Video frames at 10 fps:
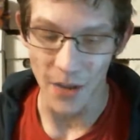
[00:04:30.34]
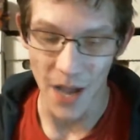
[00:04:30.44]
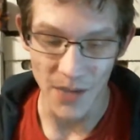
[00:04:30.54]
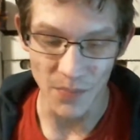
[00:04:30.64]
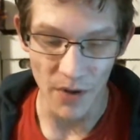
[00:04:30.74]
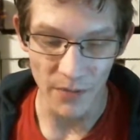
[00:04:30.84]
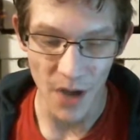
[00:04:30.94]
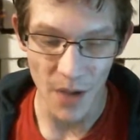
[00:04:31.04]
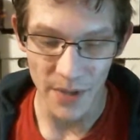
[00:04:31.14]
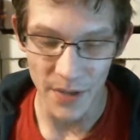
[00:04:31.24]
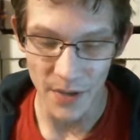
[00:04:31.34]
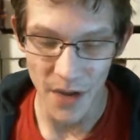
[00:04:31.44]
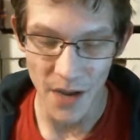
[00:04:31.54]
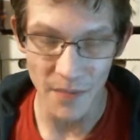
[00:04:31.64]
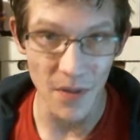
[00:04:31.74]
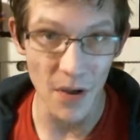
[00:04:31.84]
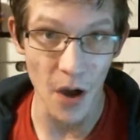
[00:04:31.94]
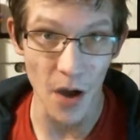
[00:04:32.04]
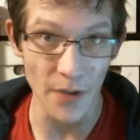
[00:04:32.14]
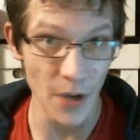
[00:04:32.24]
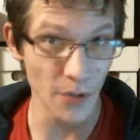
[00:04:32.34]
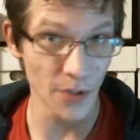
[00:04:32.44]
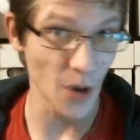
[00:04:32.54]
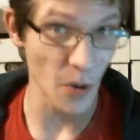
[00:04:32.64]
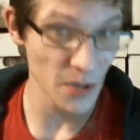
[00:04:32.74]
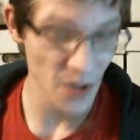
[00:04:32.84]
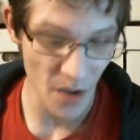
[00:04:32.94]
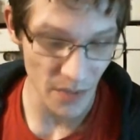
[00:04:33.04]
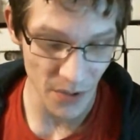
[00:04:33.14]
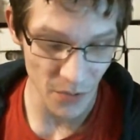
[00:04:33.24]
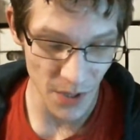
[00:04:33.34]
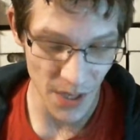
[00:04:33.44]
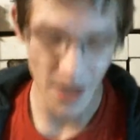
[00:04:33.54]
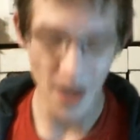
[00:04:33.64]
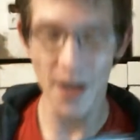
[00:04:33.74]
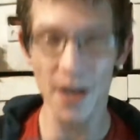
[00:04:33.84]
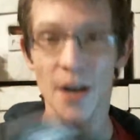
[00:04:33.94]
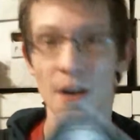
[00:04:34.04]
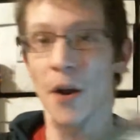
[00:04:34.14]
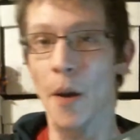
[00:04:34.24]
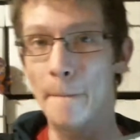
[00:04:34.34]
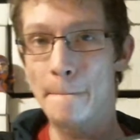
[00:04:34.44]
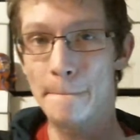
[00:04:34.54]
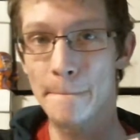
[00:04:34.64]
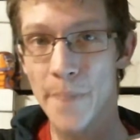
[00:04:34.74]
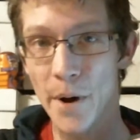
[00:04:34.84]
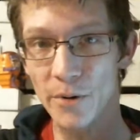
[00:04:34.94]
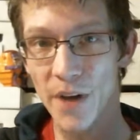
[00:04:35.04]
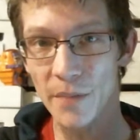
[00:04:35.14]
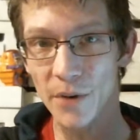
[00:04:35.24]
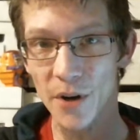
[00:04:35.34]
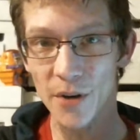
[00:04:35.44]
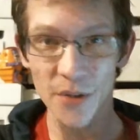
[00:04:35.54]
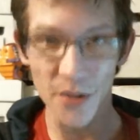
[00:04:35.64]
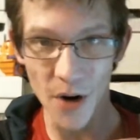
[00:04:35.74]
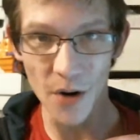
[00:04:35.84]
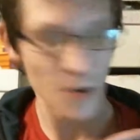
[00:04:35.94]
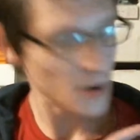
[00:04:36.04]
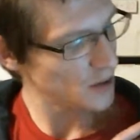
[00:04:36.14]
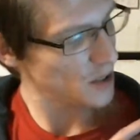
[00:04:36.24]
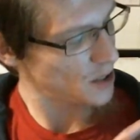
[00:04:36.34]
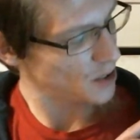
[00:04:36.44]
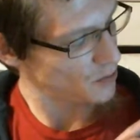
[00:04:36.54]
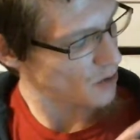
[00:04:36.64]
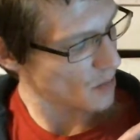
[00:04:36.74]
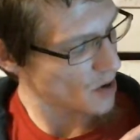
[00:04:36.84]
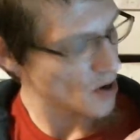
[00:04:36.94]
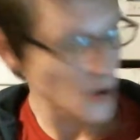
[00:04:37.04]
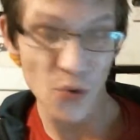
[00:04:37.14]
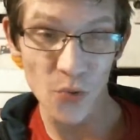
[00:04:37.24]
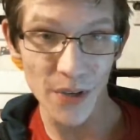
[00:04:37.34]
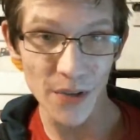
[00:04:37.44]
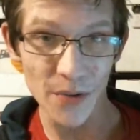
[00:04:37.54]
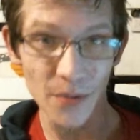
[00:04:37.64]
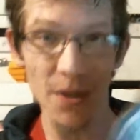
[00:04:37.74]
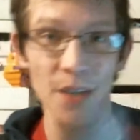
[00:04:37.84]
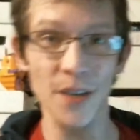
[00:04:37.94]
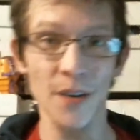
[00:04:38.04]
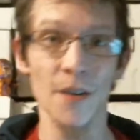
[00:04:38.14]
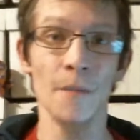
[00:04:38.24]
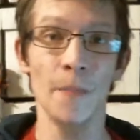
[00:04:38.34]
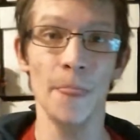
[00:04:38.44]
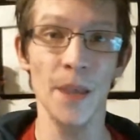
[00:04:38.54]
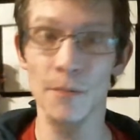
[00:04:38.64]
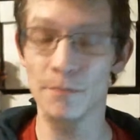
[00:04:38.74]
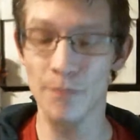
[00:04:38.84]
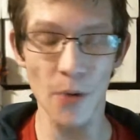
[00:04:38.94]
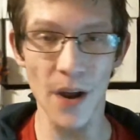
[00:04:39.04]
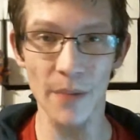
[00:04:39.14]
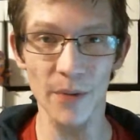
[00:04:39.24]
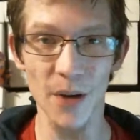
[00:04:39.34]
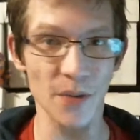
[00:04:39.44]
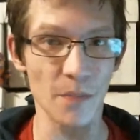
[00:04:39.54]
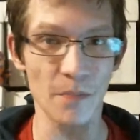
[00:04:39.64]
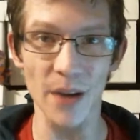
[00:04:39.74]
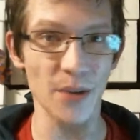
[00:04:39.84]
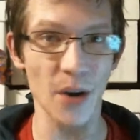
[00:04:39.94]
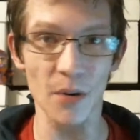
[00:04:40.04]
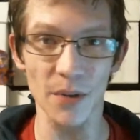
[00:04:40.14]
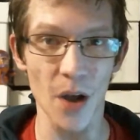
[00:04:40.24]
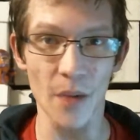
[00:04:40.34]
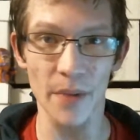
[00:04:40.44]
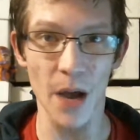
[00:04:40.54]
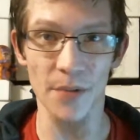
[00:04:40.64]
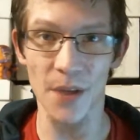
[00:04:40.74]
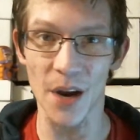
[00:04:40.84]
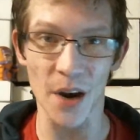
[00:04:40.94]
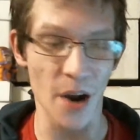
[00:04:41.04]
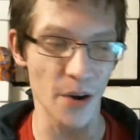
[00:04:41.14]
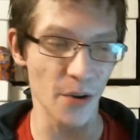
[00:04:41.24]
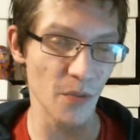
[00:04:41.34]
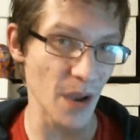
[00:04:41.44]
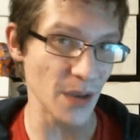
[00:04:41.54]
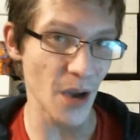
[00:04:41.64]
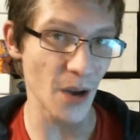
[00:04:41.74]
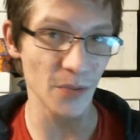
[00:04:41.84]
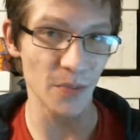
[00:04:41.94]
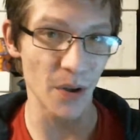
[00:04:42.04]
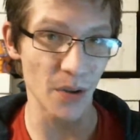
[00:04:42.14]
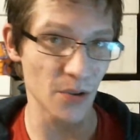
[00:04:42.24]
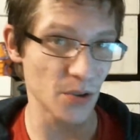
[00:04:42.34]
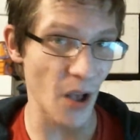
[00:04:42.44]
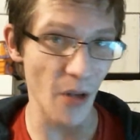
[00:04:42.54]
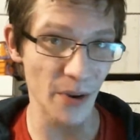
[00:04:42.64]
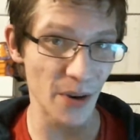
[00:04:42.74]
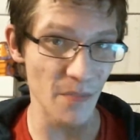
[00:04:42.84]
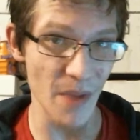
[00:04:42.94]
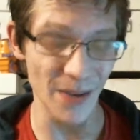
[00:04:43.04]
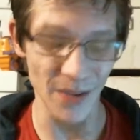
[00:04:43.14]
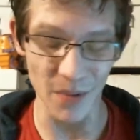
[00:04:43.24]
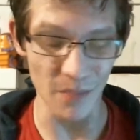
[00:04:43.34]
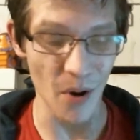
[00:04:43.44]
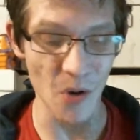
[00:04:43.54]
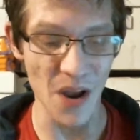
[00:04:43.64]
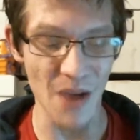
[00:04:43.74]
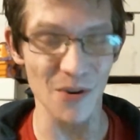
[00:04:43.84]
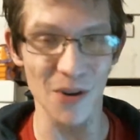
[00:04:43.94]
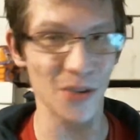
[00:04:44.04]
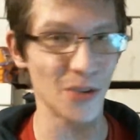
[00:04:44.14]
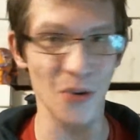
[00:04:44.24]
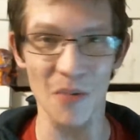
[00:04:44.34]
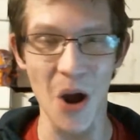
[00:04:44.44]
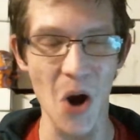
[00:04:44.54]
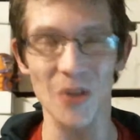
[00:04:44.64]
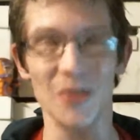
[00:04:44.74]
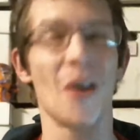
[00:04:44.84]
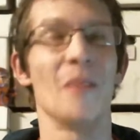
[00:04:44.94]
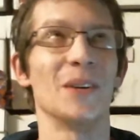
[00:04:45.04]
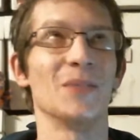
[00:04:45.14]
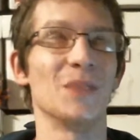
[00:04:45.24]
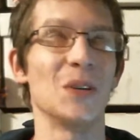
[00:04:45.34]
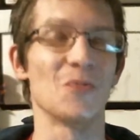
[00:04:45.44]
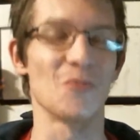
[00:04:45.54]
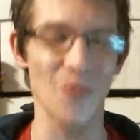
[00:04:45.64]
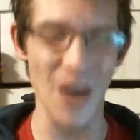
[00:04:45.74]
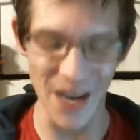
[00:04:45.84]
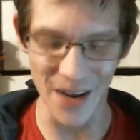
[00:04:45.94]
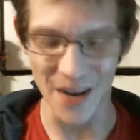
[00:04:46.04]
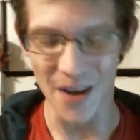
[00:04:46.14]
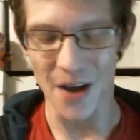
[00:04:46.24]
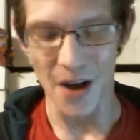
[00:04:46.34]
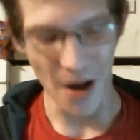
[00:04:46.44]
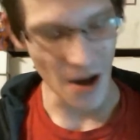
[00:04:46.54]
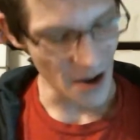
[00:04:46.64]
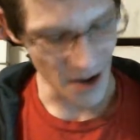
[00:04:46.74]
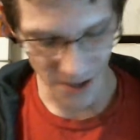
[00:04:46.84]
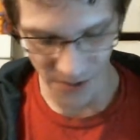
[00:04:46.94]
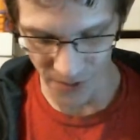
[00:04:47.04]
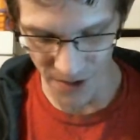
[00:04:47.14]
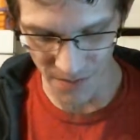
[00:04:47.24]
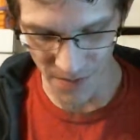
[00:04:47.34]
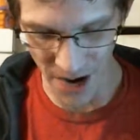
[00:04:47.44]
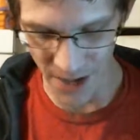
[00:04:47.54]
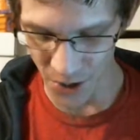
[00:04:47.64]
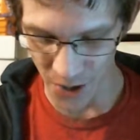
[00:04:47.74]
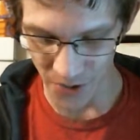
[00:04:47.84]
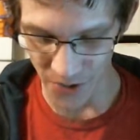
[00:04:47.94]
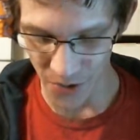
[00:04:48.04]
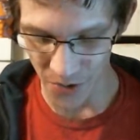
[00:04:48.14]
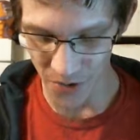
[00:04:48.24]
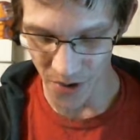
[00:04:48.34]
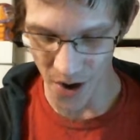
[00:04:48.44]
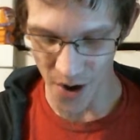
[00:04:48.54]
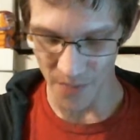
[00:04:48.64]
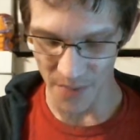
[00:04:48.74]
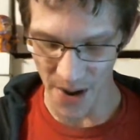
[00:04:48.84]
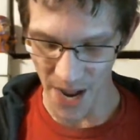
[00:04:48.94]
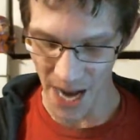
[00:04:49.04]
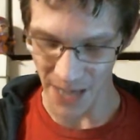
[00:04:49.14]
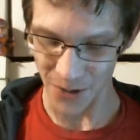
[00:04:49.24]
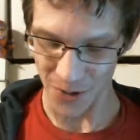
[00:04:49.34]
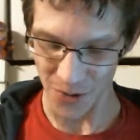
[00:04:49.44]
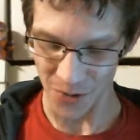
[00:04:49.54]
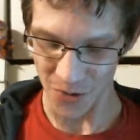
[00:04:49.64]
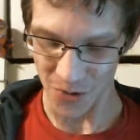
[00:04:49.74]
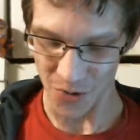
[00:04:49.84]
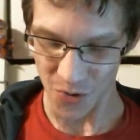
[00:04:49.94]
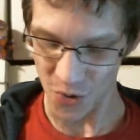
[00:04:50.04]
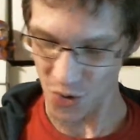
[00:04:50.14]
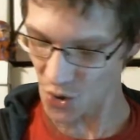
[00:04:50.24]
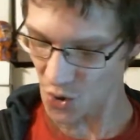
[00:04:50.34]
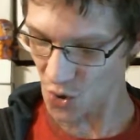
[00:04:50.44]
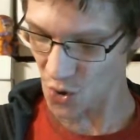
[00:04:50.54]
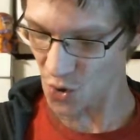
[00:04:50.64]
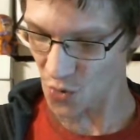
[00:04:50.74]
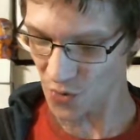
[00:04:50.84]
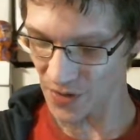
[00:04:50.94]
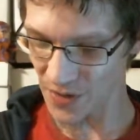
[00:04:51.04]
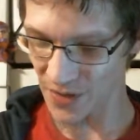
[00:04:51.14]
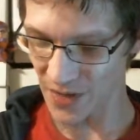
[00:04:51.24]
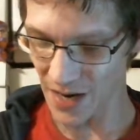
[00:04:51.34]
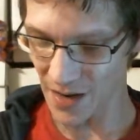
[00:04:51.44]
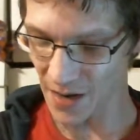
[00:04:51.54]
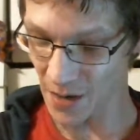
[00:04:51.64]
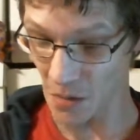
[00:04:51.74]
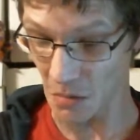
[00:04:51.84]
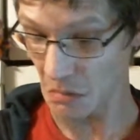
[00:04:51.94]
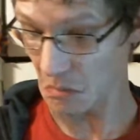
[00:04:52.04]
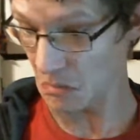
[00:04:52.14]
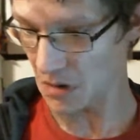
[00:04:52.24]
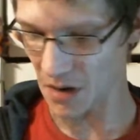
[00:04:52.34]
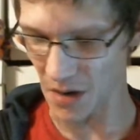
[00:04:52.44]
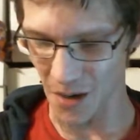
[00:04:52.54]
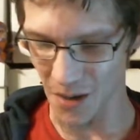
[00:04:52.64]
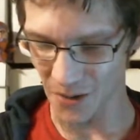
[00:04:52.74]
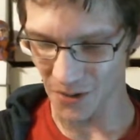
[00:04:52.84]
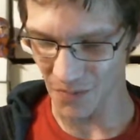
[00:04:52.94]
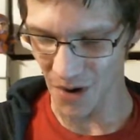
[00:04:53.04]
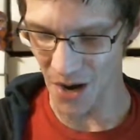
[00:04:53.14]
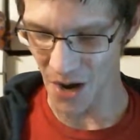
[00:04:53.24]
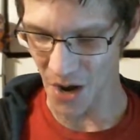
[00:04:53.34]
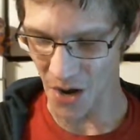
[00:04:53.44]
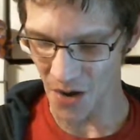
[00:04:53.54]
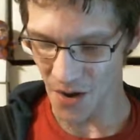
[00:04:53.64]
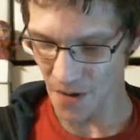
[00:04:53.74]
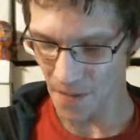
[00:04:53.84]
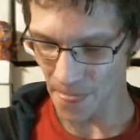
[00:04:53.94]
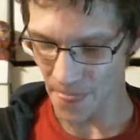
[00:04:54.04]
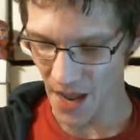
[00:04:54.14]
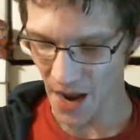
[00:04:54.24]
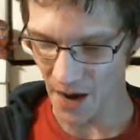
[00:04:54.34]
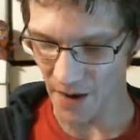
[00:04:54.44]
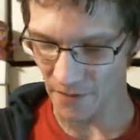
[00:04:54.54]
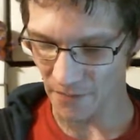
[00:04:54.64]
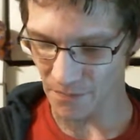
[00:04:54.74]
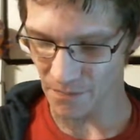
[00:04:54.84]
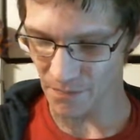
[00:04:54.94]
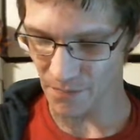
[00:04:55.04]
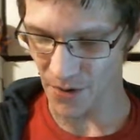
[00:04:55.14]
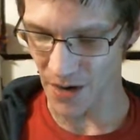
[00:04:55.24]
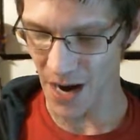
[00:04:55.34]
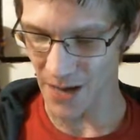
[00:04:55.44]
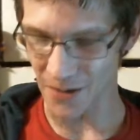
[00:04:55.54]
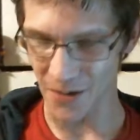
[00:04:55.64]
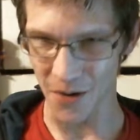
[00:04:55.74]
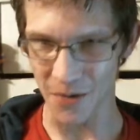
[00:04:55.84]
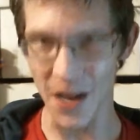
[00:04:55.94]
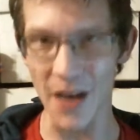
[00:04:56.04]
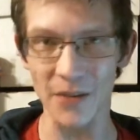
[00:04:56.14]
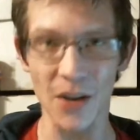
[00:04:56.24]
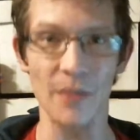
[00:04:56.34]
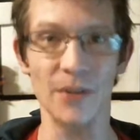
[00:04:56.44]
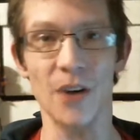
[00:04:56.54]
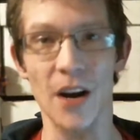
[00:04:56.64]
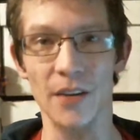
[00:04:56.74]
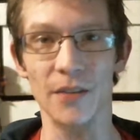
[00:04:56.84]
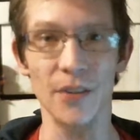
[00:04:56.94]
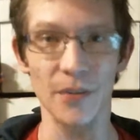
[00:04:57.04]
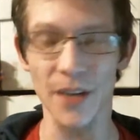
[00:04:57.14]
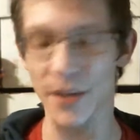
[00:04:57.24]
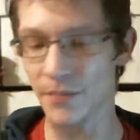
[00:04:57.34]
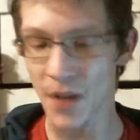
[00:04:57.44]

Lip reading: last Marvel comic of the night. The only Star Wars comic of the week I got here. Poe Dameron, Star Wars, issue number 23. Poe Dameron is the best Star Wars comic out there. I know the main title's been solid and amazing, but Poe Dameron stole my heart. This comic has been great. It is written by Charles Soule, art by Angel Unzeta, and colors by Arif Prianto. Yeah, this comic's trying to hurt me.